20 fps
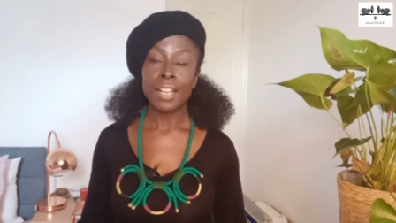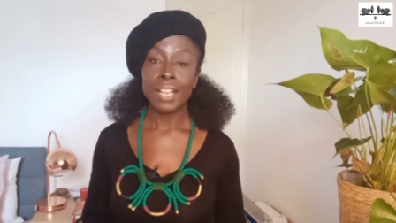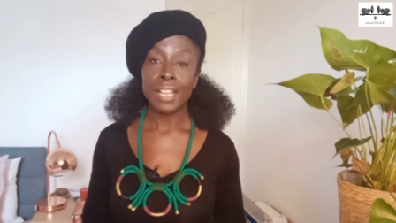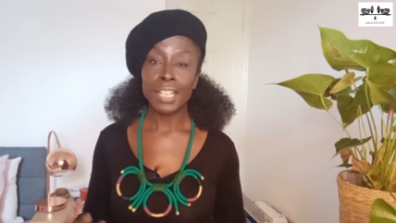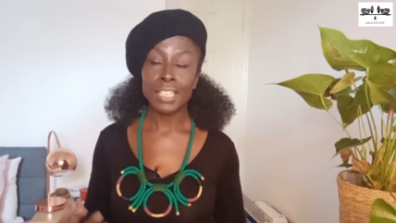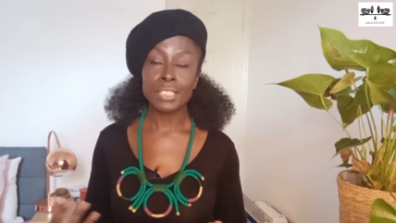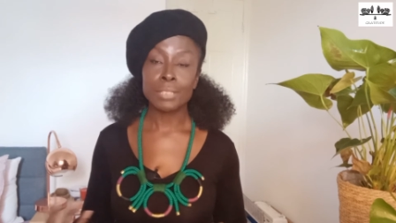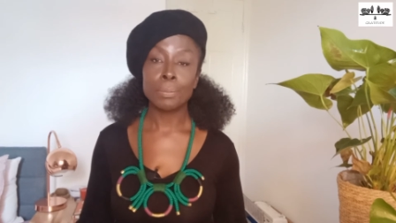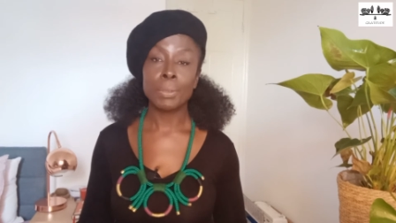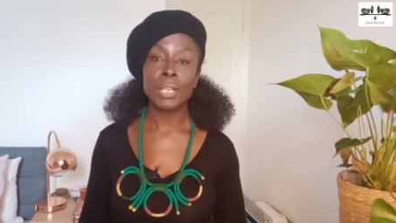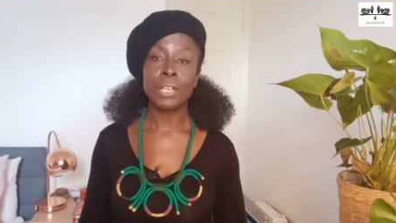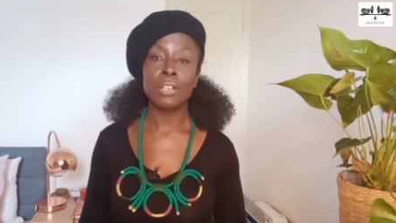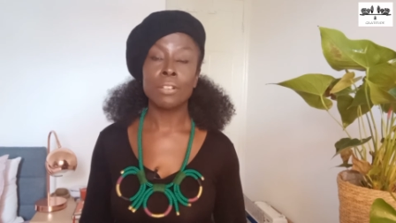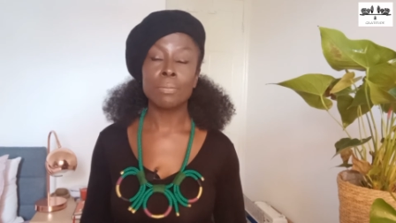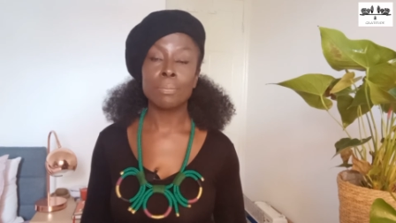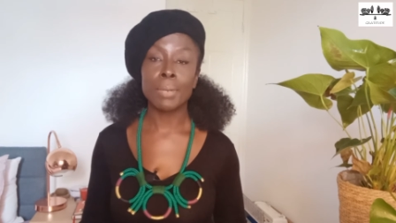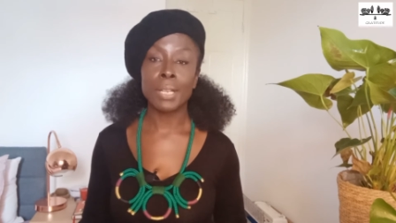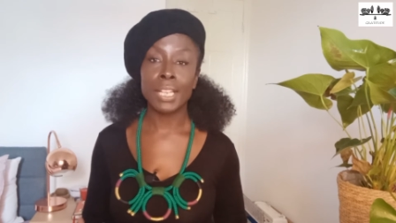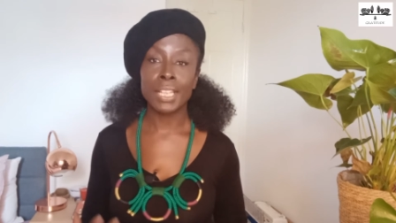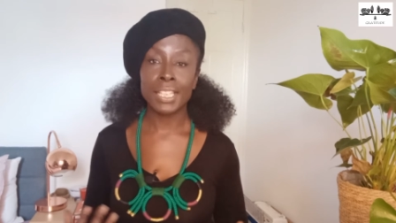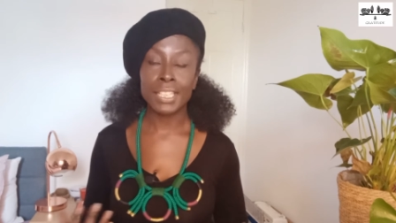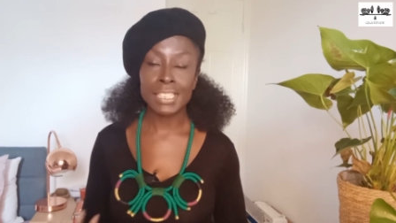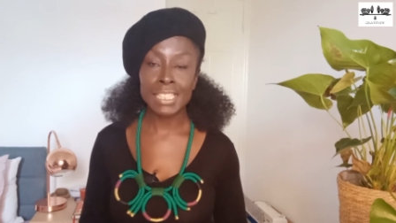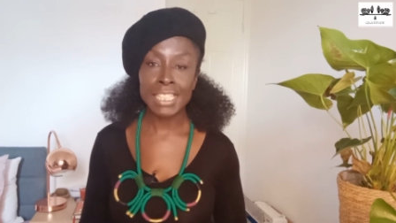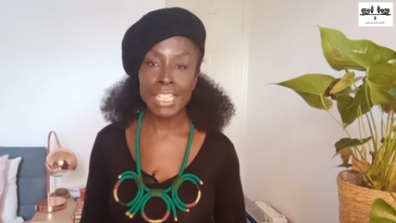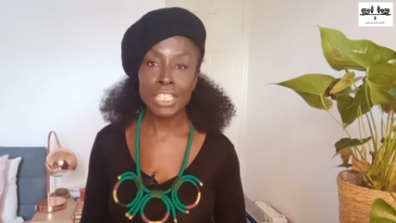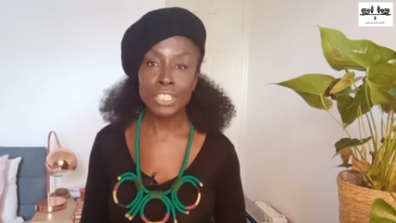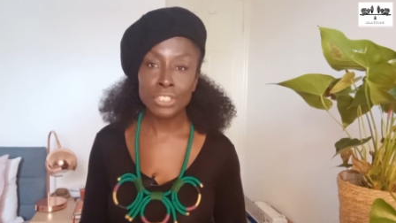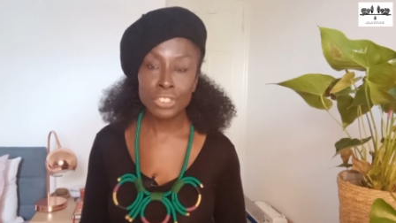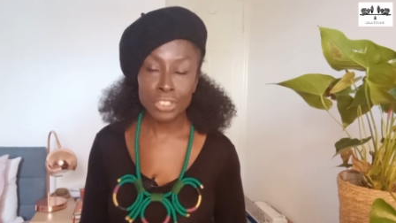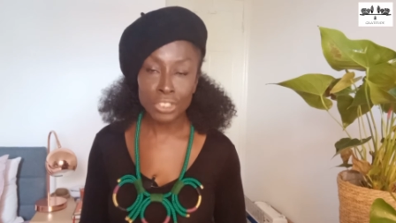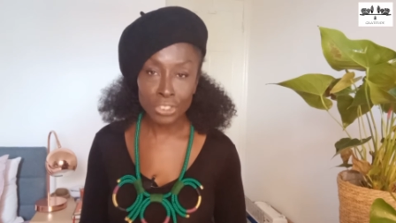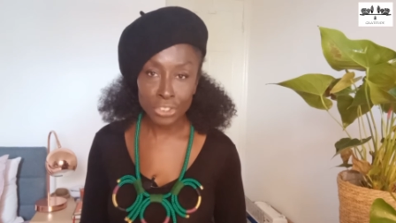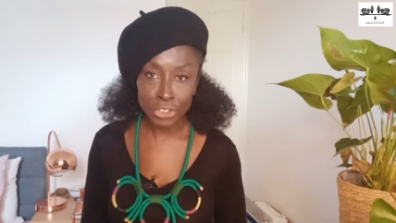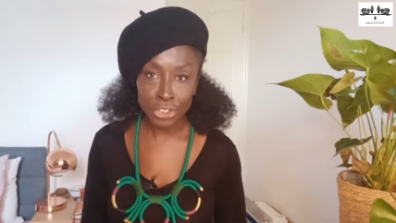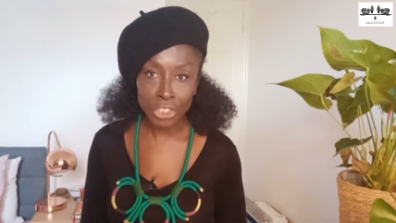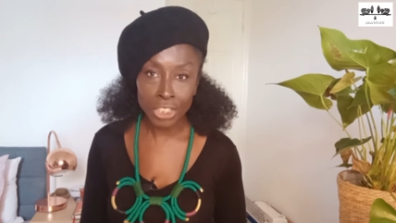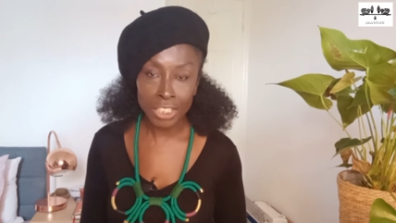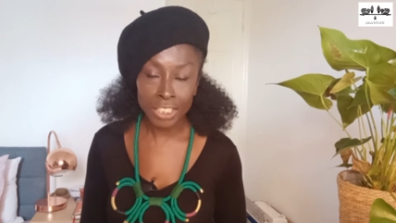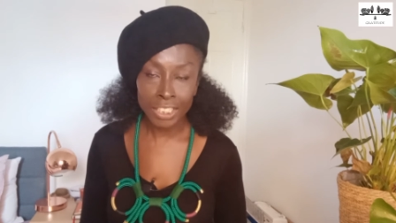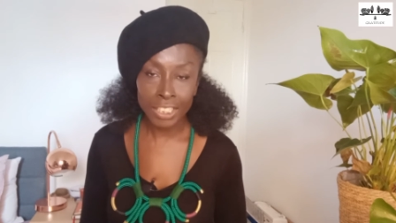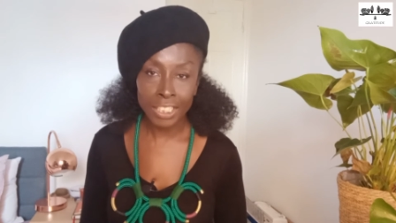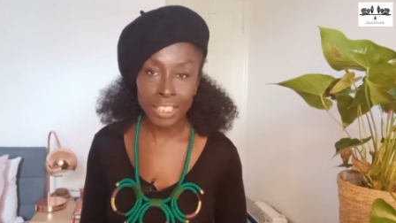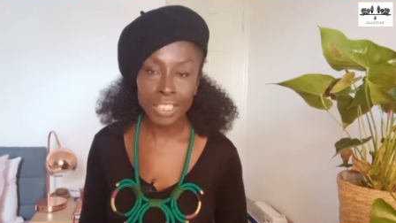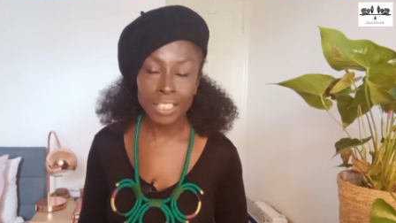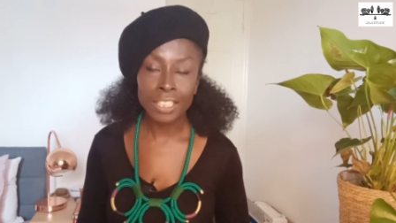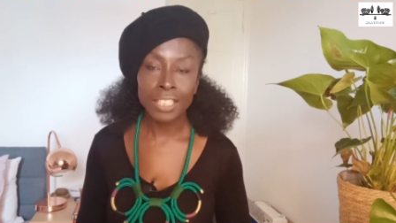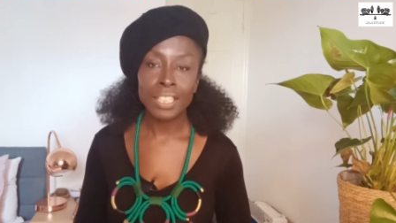as part of my ascension journey,